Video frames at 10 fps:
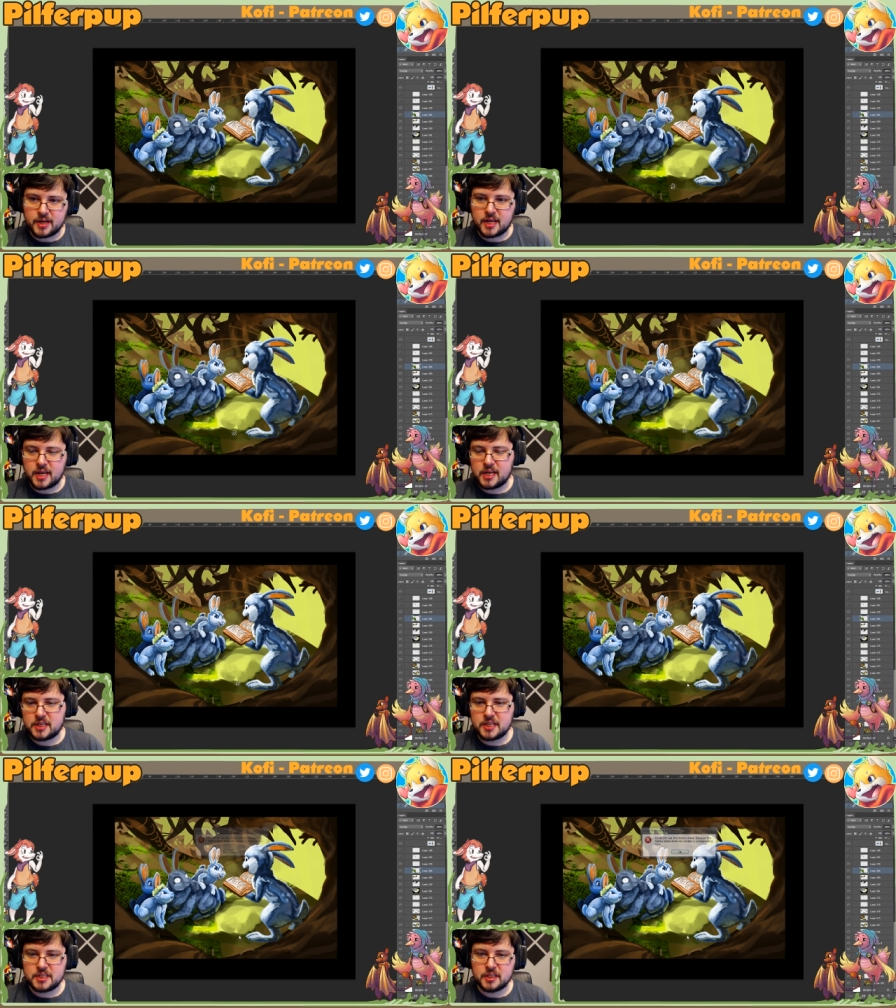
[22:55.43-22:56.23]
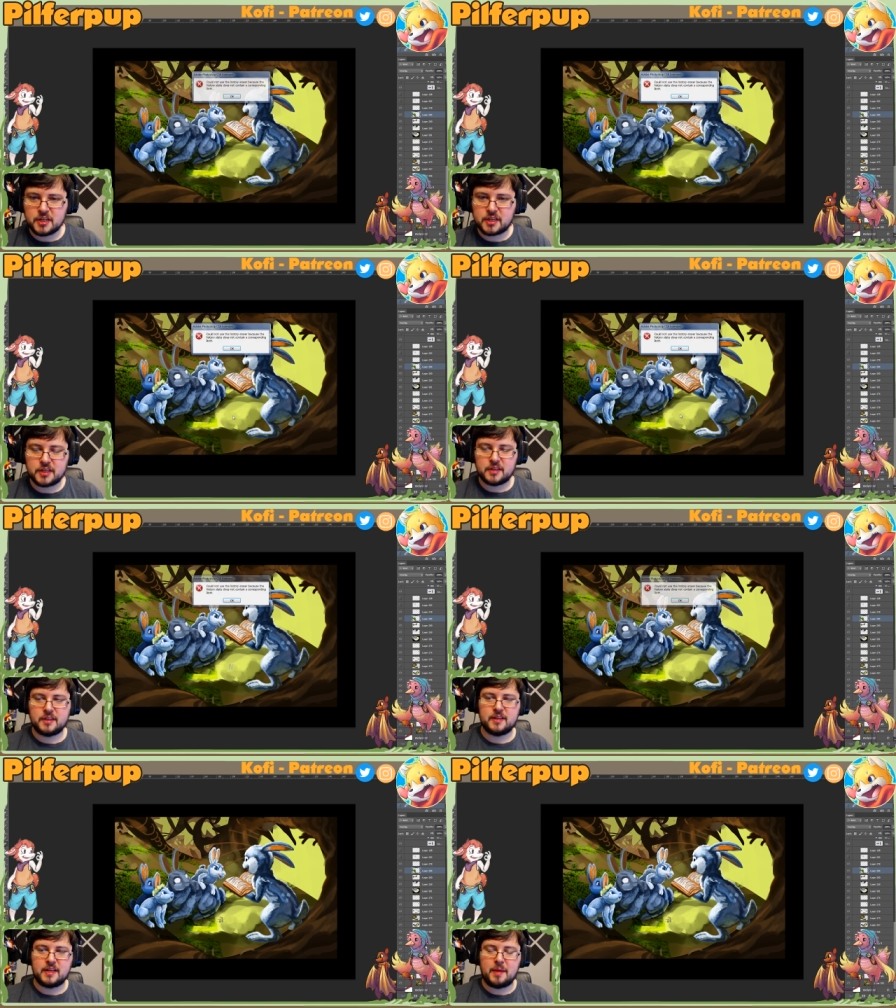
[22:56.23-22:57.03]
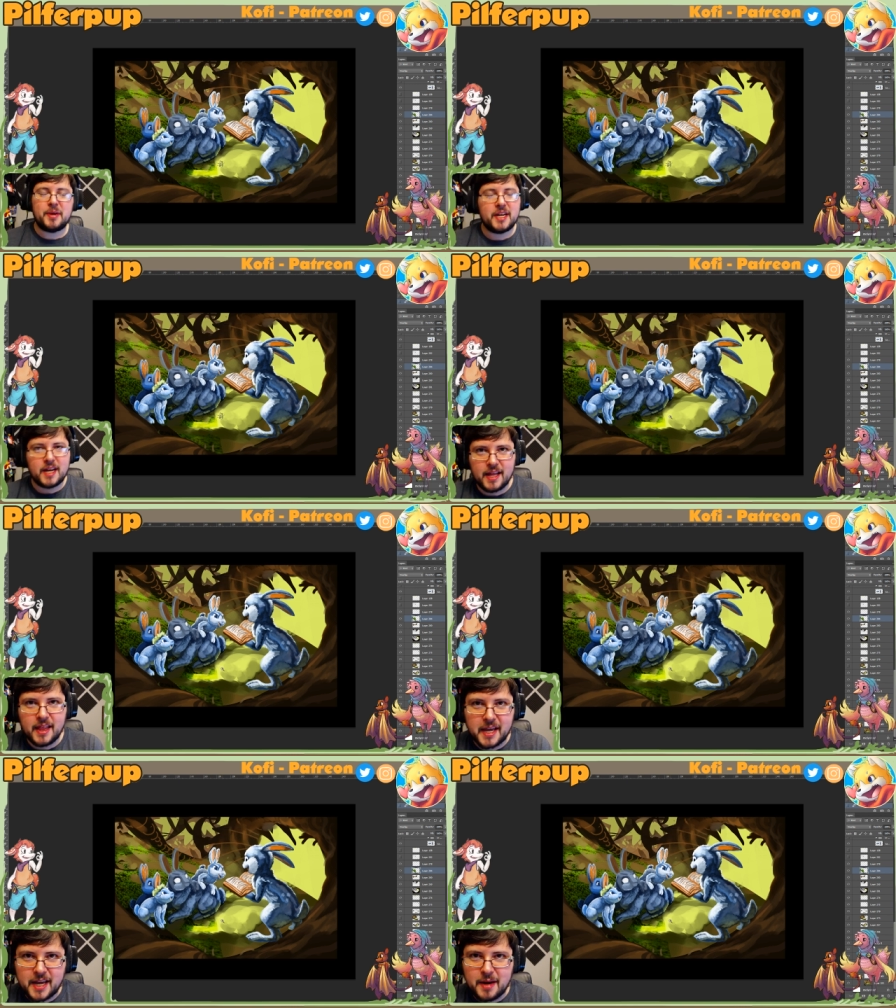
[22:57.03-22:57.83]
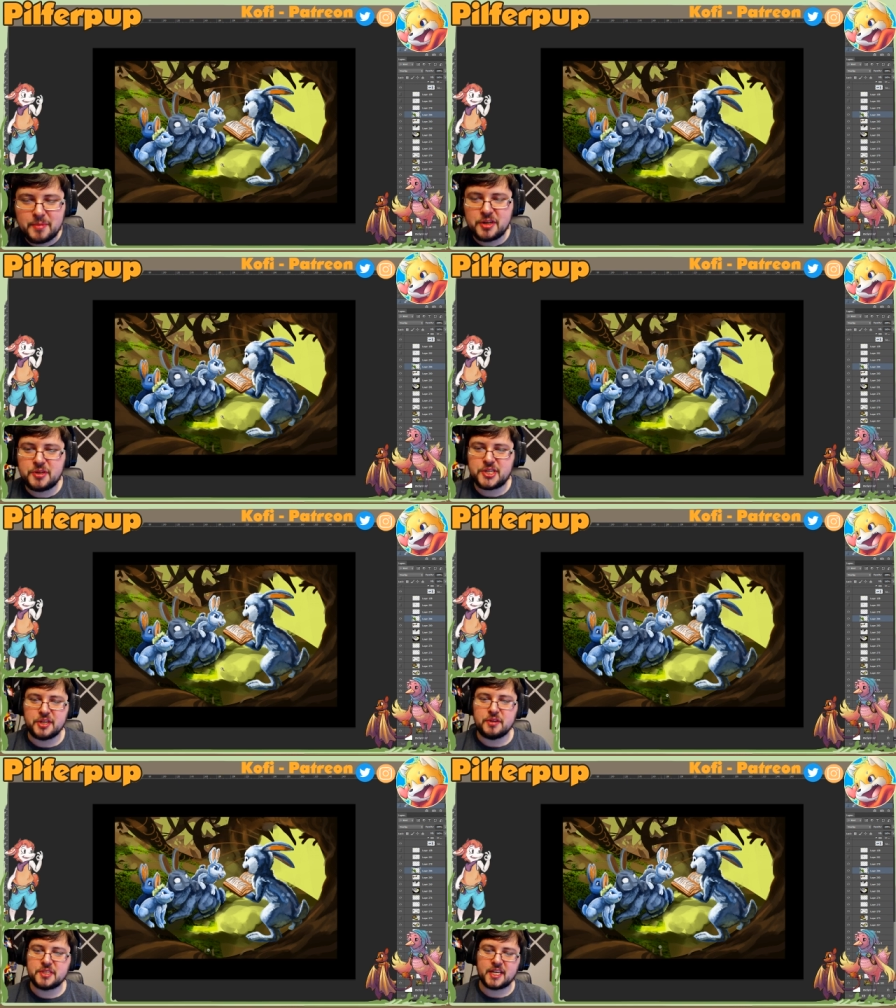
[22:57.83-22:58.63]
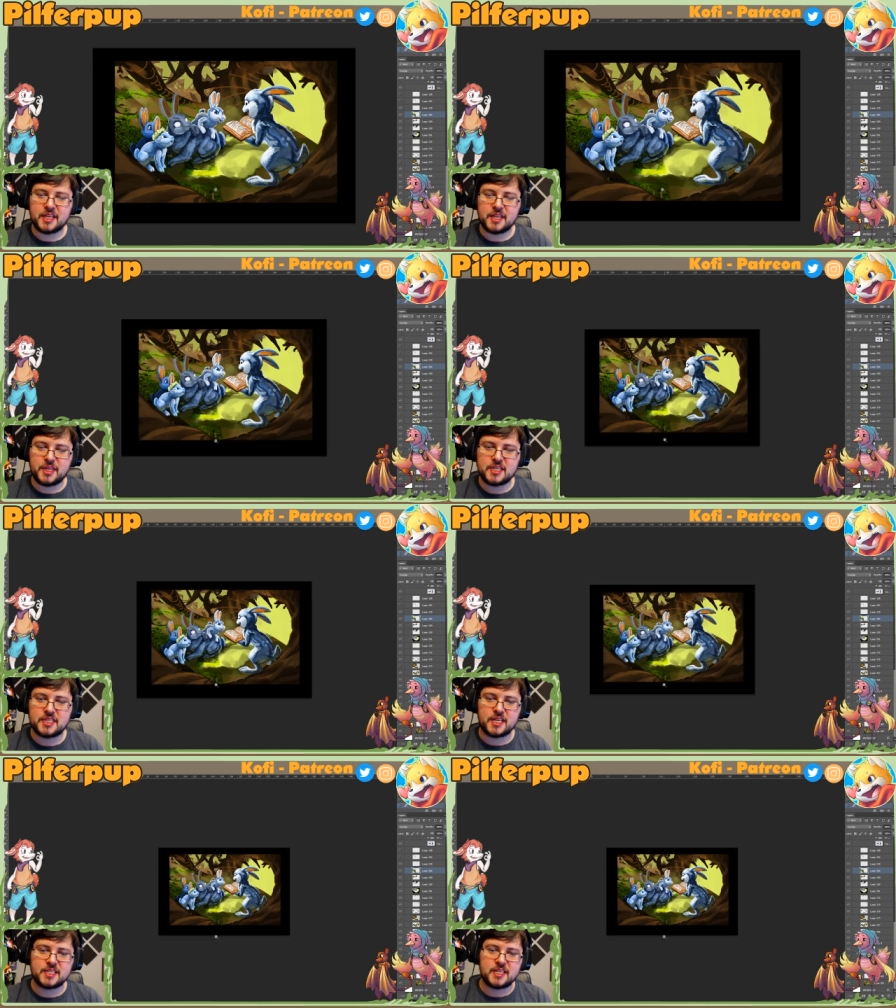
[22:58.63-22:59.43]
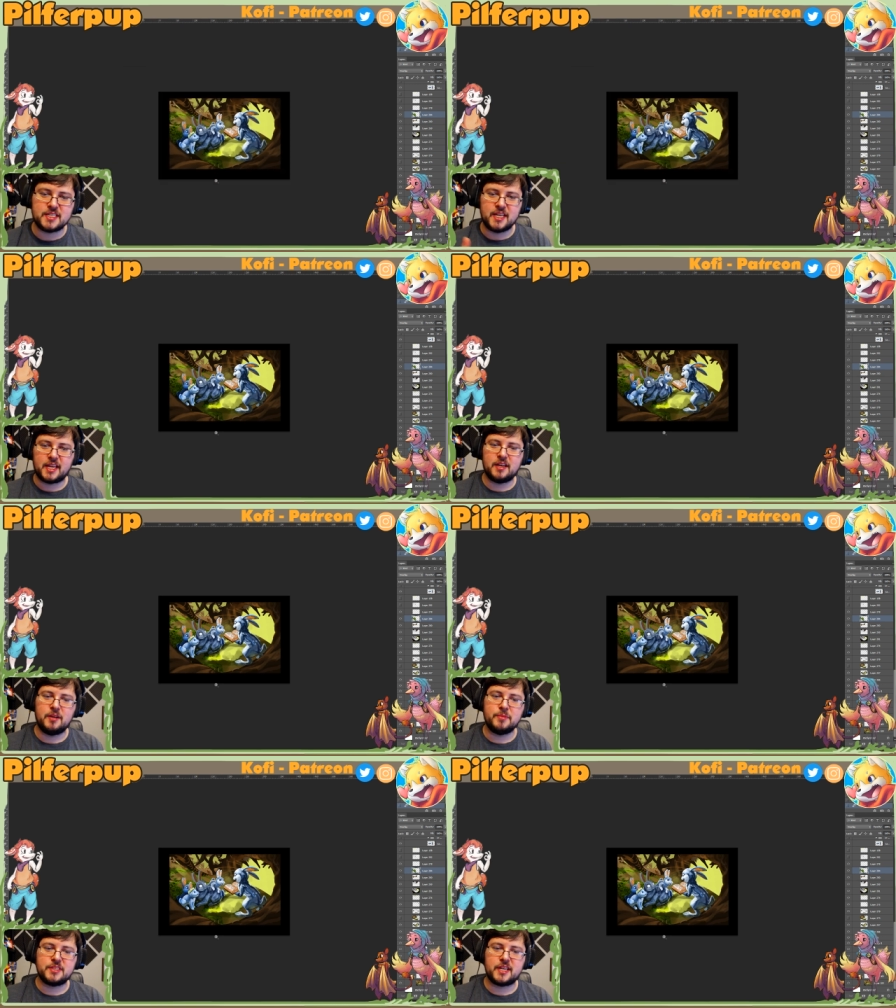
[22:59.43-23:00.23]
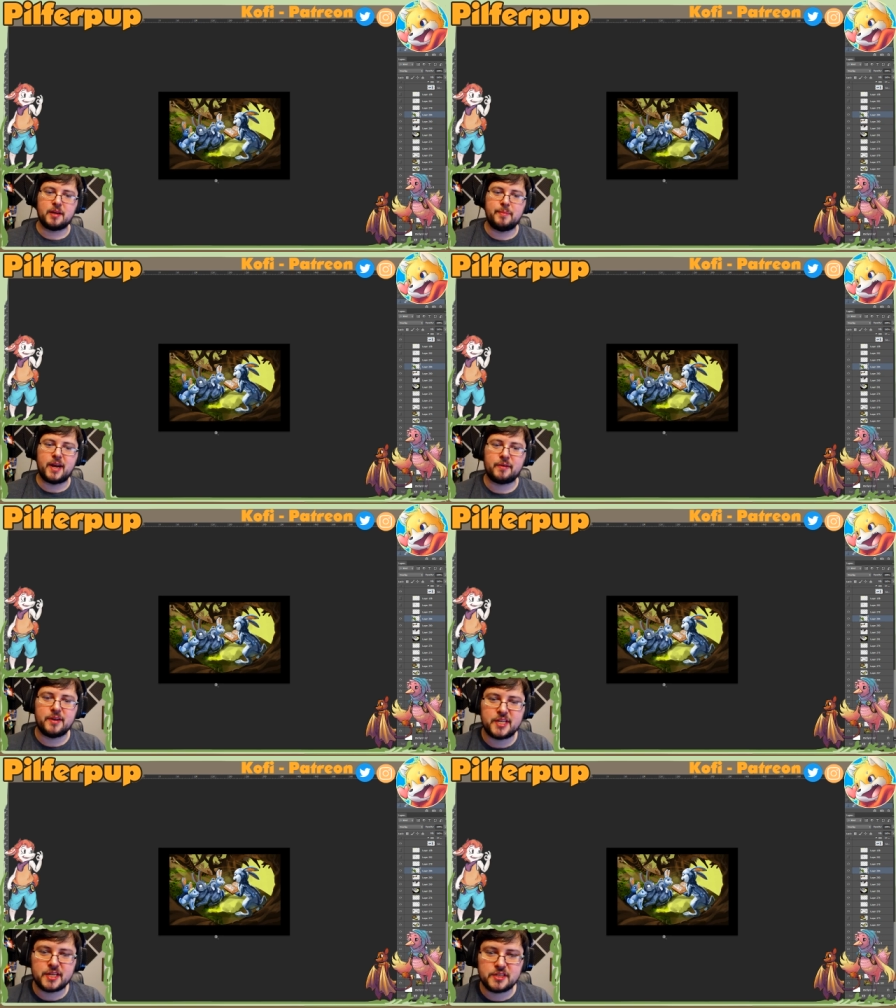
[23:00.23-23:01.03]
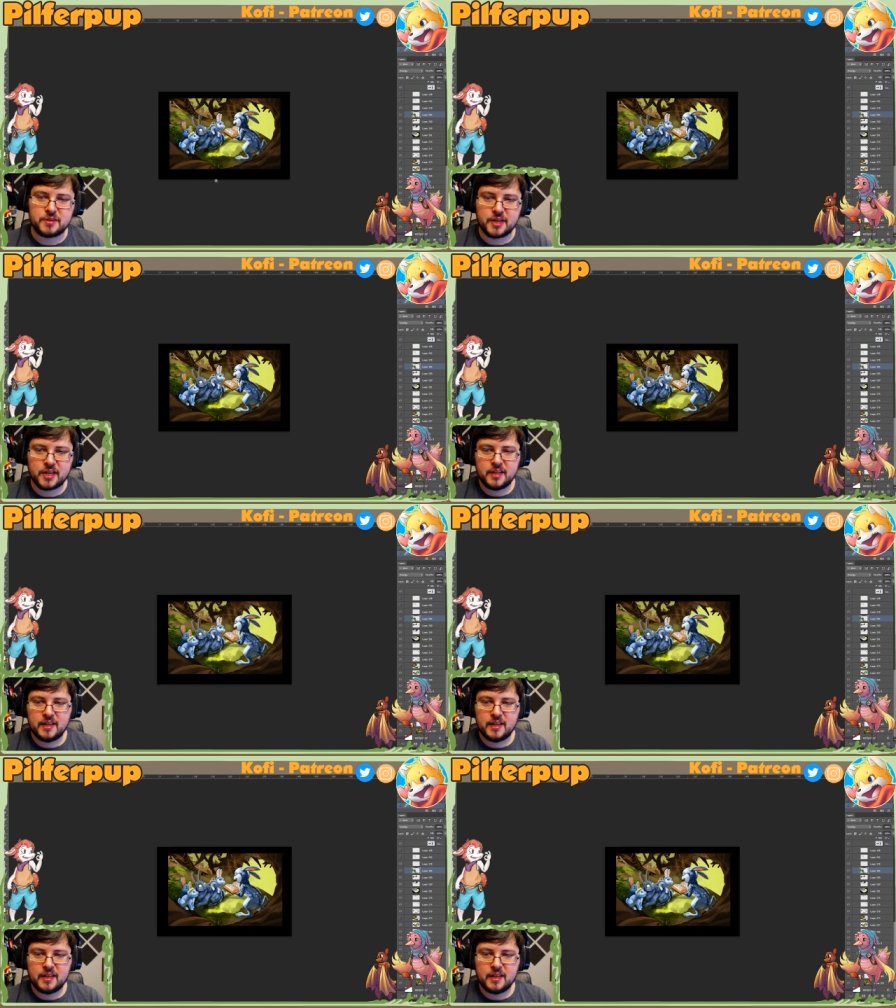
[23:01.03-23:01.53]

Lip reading: And it doesn't look, I mean, like I'm new to using these things as like almost like a background texturing,